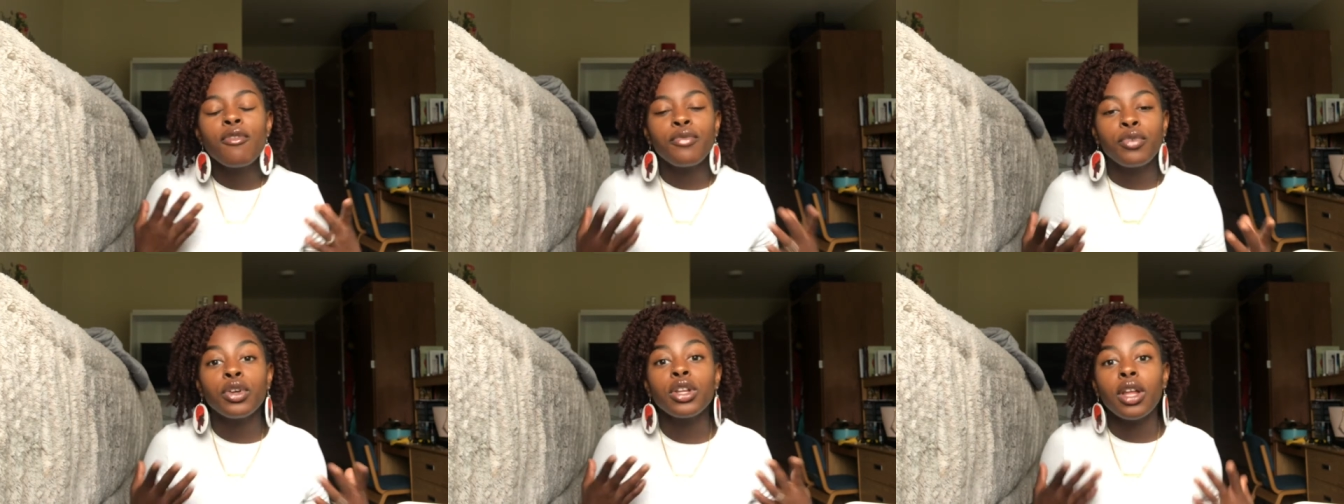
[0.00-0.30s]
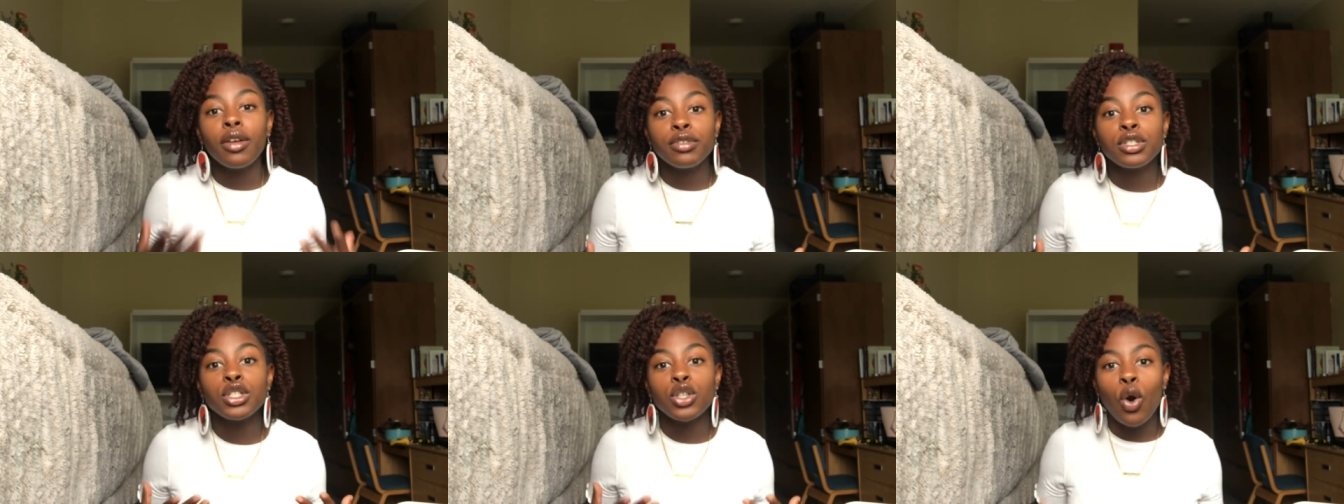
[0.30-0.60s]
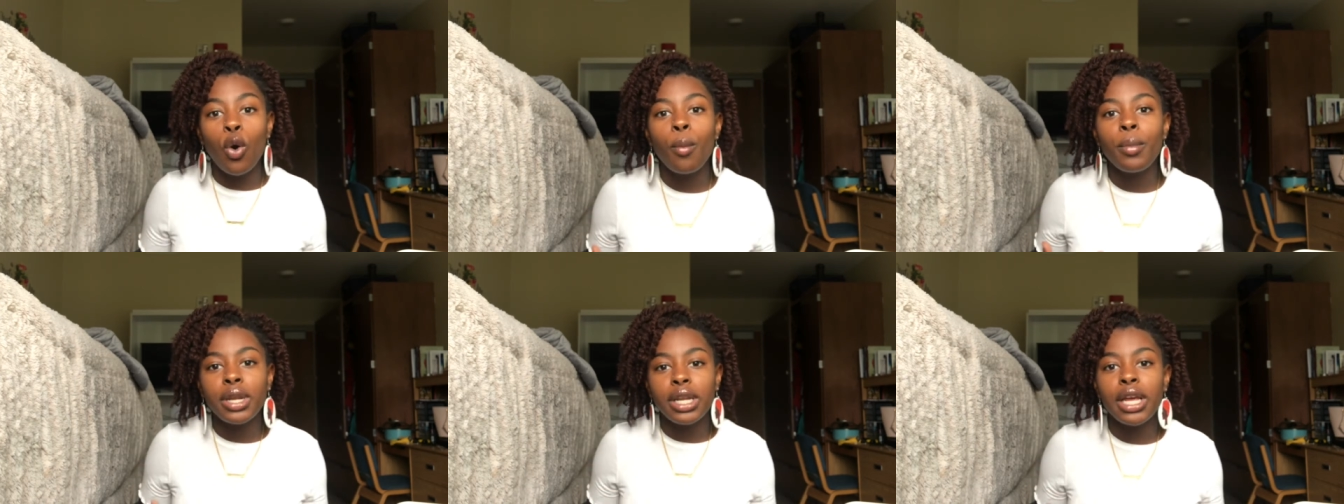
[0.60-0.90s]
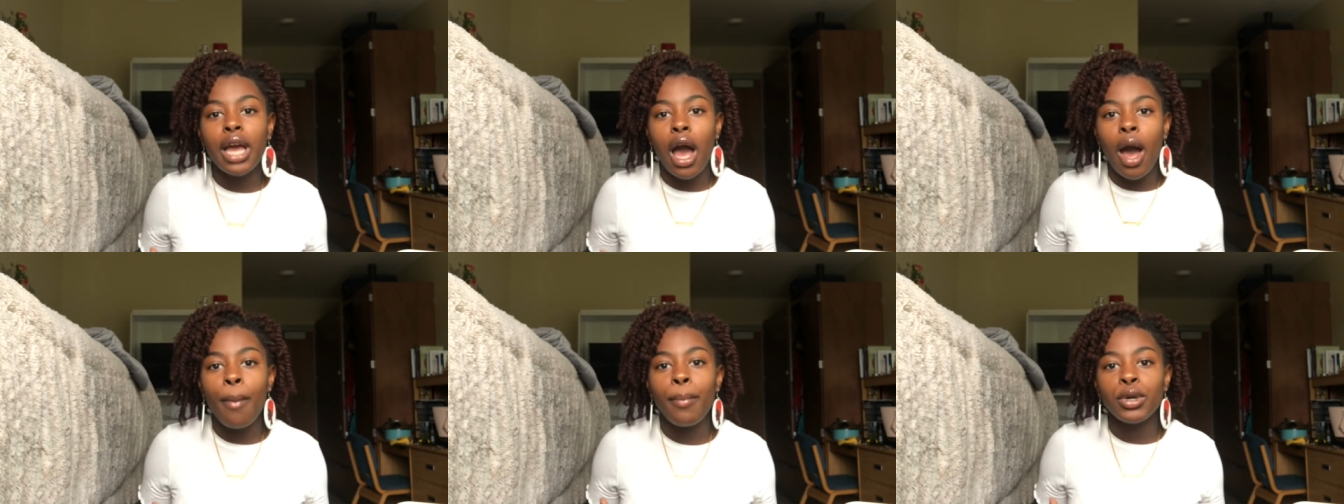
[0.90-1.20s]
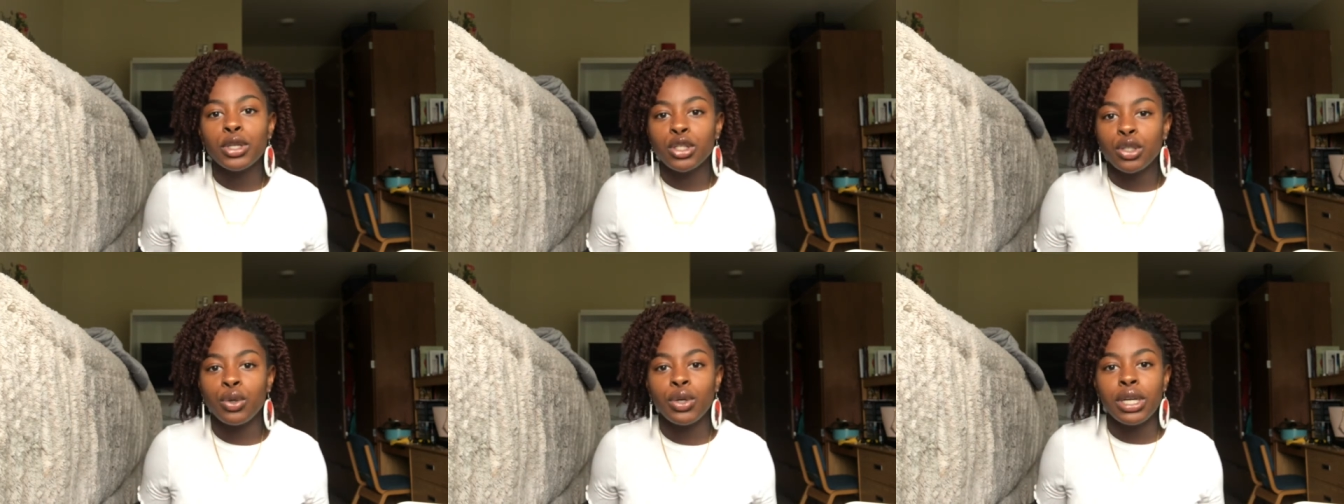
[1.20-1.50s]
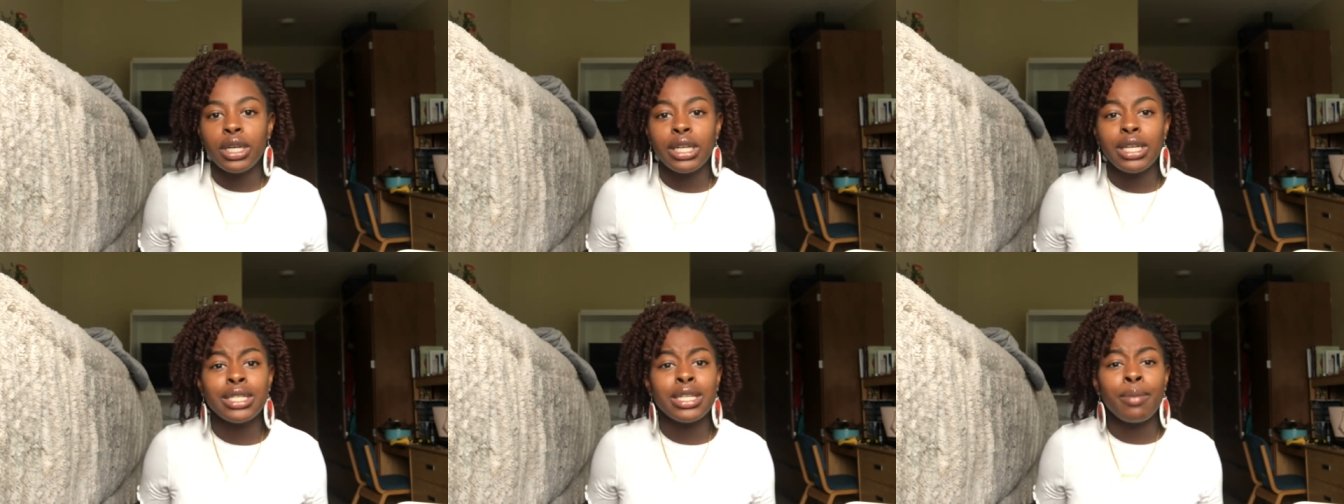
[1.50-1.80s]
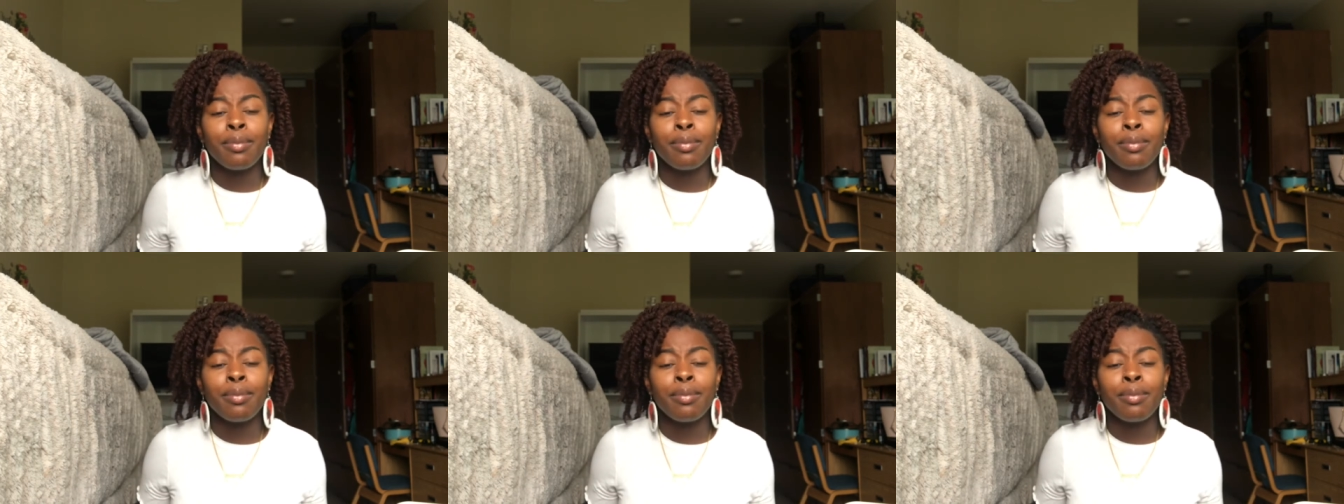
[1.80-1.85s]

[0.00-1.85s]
full of so many opportunities.